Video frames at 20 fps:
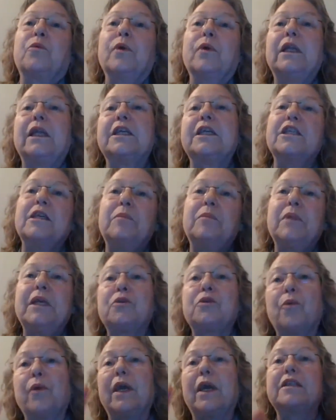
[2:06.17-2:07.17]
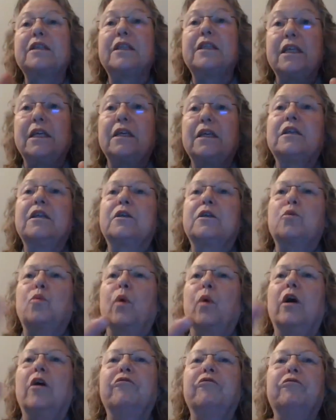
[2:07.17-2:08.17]
really, someplace around 10 to
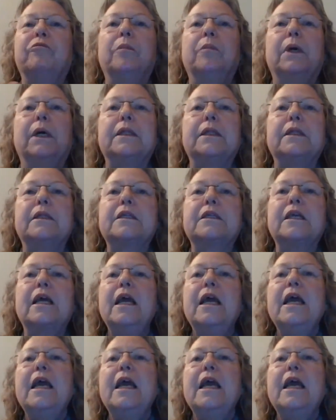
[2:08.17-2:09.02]
12 months.